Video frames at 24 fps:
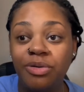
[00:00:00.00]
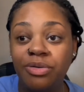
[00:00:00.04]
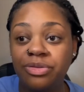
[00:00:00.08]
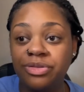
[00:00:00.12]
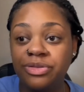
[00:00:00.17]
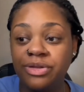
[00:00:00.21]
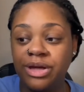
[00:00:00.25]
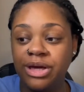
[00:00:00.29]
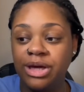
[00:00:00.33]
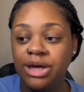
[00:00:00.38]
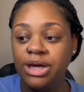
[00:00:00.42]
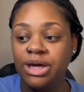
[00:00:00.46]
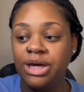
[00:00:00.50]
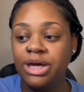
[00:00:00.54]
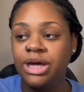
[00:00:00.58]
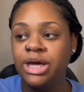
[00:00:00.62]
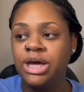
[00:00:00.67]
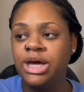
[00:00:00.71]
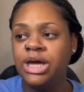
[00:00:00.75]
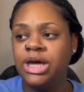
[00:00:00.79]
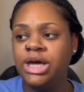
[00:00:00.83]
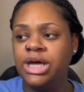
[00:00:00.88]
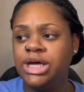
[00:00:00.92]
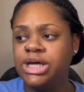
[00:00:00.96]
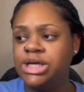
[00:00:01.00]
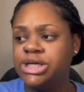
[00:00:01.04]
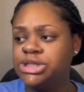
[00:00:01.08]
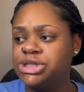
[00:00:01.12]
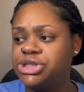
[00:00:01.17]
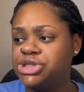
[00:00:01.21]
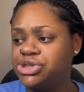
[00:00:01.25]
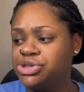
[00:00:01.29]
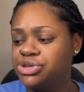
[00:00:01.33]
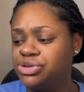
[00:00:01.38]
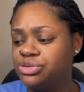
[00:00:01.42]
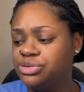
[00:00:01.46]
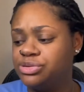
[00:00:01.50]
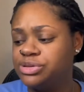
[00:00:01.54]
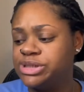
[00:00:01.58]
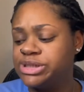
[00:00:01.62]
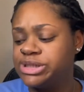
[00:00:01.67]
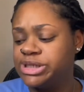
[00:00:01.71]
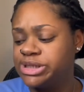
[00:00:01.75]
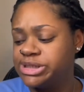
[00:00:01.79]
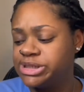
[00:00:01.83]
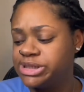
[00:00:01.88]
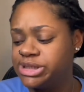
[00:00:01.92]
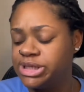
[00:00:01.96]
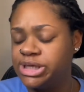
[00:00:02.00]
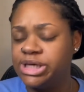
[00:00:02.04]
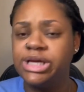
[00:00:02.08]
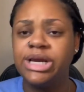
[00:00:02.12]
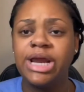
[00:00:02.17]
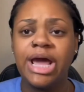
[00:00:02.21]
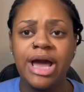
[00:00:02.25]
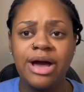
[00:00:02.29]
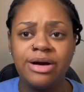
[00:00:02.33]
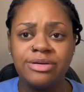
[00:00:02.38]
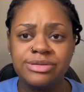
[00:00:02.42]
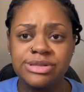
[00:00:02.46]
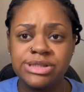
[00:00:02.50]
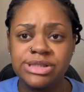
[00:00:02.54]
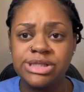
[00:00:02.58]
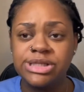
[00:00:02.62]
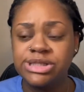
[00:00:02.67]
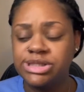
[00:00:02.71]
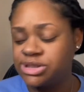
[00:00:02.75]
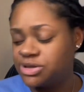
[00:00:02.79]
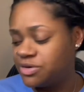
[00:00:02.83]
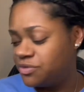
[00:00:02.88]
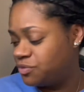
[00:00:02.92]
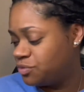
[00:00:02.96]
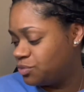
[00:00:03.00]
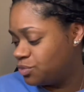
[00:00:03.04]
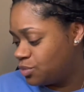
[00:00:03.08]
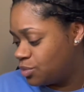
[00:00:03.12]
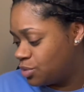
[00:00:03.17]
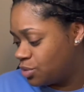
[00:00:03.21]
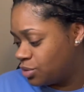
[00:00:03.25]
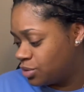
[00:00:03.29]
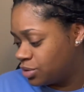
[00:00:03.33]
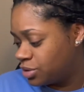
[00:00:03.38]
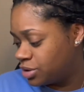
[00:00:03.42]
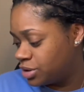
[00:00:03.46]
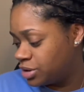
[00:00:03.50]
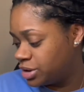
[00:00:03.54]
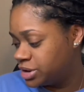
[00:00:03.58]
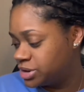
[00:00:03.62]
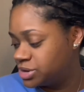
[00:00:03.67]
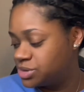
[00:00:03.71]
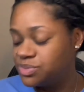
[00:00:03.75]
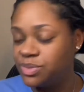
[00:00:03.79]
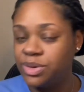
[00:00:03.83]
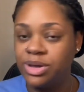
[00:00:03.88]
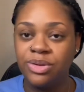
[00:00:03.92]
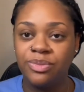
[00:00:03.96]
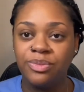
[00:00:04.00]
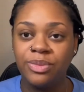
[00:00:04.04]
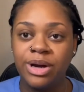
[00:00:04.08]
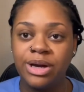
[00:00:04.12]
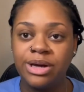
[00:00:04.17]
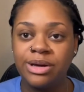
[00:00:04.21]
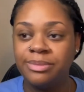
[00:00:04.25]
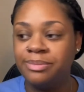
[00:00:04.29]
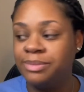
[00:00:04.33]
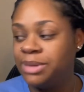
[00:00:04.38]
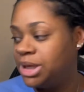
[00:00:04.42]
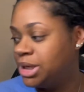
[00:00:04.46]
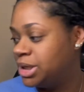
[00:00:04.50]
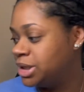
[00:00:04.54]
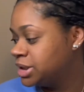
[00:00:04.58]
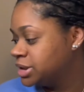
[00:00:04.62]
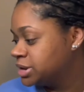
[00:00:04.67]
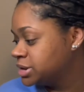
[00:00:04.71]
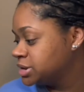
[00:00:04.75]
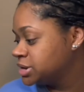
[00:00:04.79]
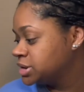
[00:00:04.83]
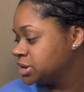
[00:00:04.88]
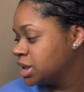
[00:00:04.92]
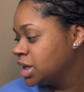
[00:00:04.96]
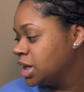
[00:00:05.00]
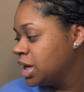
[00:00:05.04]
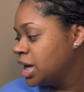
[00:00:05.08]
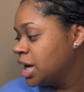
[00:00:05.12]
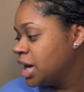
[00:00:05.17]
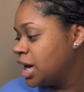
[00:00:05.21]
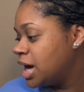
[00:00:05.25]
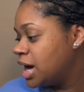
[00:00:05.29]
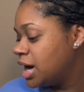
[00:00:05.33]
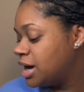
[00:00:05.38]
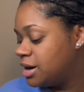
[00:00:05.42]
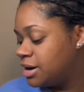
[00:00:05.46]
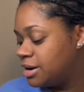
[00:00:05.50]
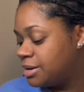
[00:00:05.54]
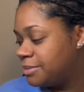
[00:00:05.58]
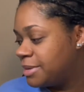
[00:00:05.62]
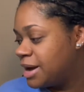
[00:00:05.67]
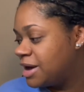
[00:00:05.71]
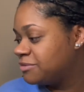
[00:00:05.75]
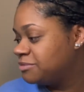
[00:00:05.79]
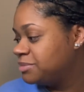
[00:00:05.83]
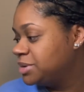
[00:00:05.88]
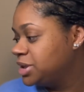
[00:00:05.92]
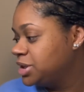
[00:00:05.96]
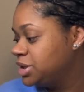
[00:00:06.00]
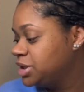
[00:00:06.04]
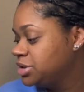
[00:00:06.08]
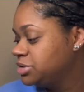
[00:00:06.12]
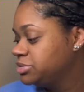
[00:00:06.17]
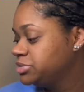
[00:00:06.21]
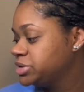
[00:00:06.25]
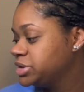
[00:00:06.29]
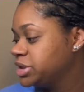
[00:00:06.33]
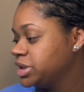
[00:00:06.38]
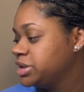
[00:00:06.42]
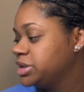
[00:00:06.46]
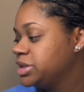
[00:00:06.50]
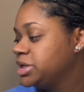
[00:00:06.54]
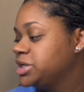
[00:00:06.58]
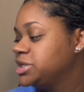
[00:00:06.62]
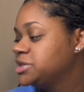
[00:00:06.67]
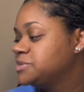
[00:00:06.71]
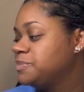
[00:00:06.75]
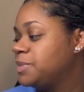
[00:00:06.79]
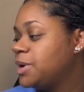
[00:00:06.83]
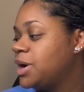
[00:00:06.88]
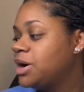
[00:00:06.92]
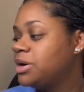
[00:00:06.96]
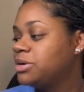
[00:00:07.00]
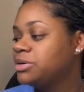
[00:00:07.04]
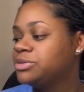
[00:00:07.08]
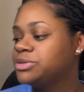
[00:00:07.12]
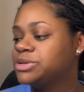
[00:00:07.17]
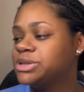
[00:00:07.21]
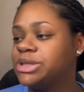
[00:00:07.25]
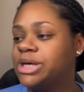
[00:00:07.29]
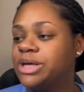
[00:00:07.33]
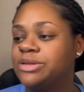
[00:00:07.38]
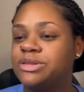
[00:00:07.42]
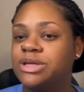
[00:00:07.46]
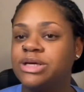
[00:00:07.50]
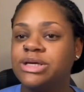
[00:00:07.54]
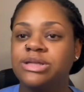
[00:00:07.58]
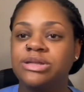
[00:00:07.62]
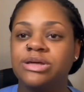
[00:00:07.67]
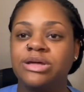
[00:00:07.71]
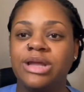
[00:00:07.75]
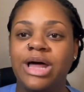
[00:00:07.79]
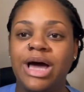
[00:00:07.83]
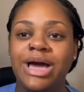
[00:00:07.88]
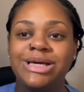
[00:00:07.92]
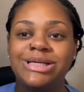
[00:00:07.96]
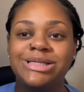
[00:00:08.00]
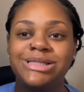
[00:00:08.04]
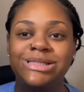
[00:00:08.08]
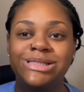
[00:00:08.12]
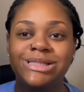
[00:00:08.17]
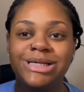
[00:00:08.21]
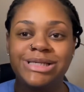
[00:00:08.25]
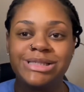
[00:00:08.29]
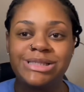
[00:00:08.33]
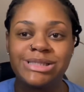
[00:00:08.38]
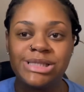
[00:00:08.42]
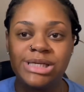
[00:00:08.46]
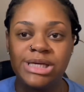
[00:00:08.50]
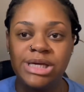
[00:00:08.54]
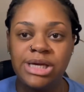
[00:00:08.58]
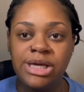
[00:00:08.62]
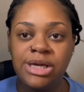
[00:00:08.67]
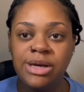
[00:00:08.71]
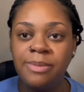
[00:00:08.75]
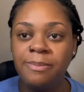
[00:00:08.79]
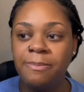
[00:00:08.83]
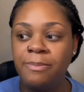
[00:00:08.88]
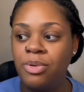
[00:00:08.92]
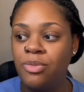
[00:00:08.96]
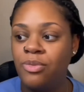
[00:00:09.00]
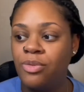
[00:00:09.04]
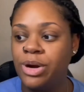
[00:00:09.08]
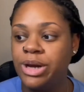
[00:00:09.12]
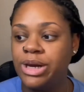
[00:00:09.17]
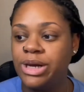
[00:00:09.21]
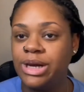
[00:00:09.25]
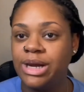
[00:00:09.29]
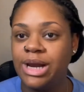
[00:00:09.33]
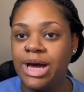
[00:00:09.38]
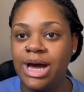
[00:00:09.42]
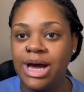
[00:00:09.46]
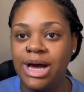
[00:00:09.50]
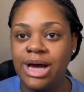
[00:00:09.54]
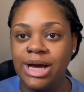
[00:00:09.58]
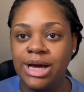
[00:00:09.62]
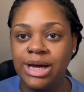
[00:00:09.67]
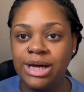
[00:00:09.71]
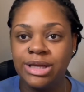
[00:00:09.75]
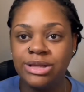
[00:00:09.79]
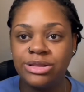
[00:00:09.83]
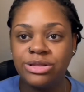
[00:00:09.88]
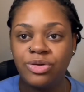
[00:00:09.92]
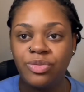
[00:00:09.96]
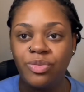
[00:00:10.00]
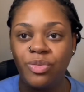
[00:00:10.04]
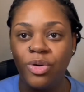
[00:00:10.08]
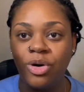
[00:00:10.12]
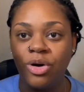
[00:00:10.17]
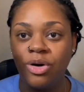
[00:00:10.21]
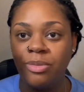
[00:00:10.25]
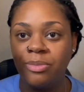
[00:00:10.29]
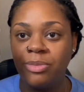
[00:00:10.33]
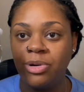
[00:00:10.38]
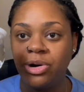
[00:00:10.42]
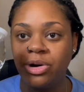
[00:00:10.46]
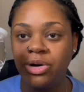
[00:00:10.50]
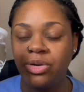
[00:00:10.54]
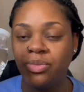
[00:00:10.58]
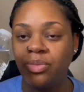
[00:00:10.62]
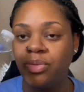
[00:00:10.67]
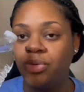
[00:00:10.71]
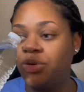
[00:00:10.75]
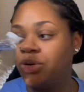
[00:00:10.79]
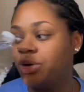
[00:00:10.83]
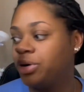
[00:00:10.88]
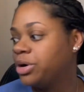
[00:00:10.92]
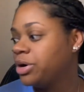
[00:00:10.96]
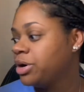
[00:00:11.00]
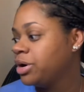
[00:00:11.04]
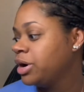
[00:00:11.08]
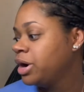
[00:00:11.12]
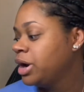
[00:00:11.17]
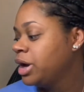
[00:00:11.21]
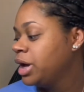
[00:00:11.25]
thing into sixteen ounces of water is what it recommends. Um, I've been using these bottles, and I think they're like sixteen point nine, the Walmart water.